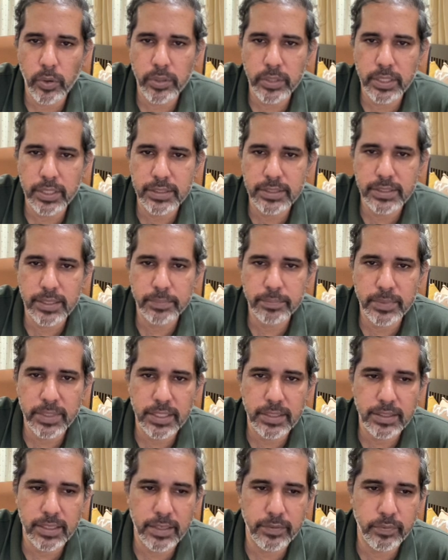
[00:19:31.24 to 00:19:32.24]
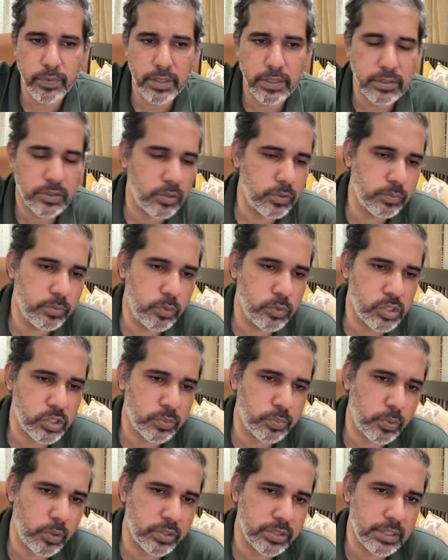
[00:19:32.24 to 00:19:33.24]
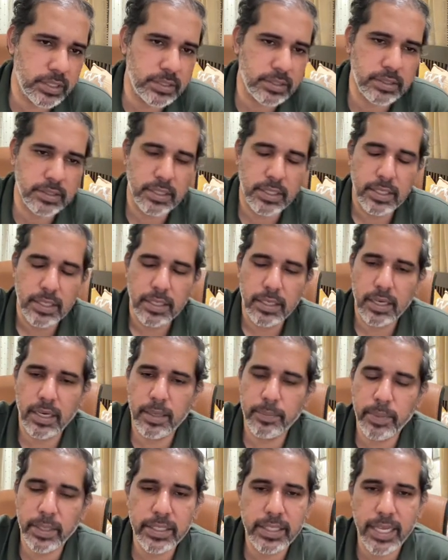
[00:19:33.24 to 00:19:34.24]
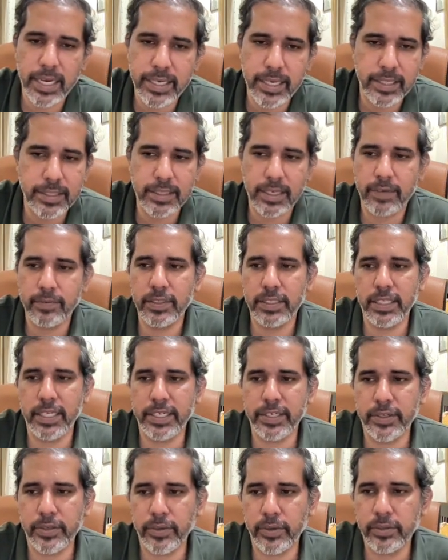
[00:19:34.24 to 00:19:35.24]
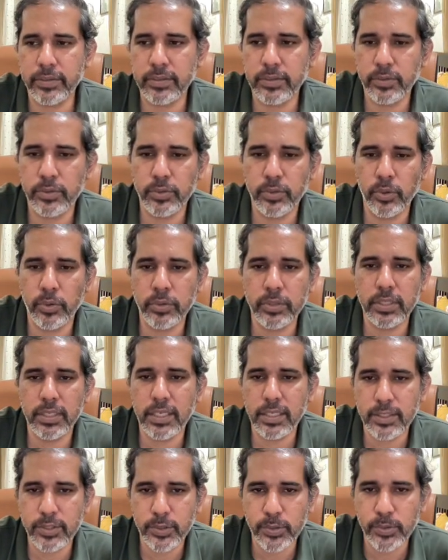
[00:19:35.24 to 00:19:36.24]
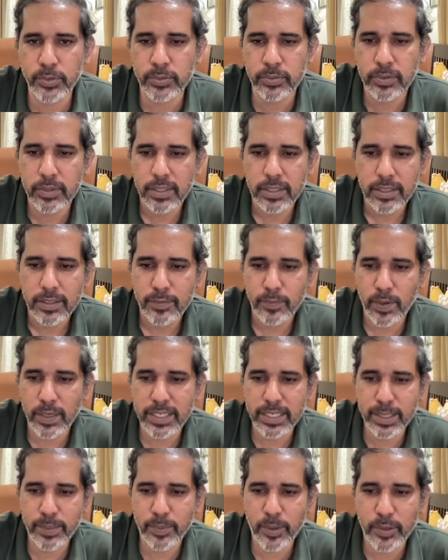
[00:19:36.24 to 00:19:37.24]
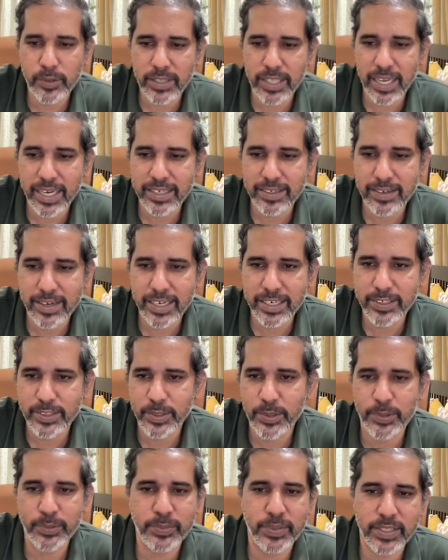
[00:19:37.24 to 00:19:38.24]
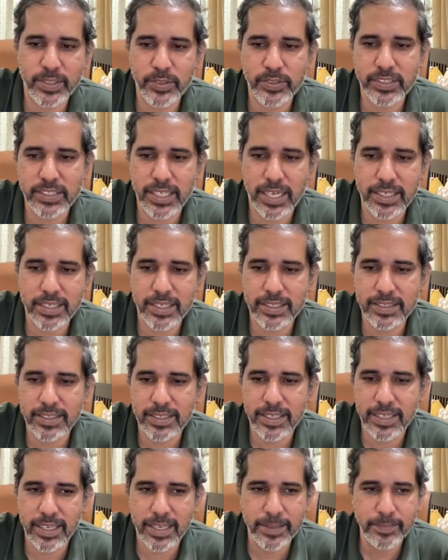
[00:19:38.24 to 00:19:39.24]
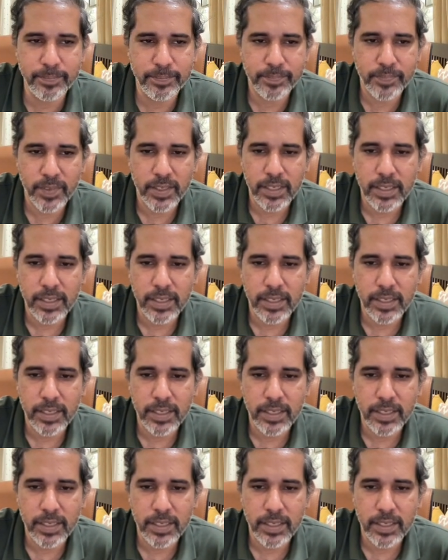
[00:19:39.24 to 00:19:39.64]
Taunt is something that works on most bosses, but that I'll cover later on. You don't need to worry about that right now when you're starting the game.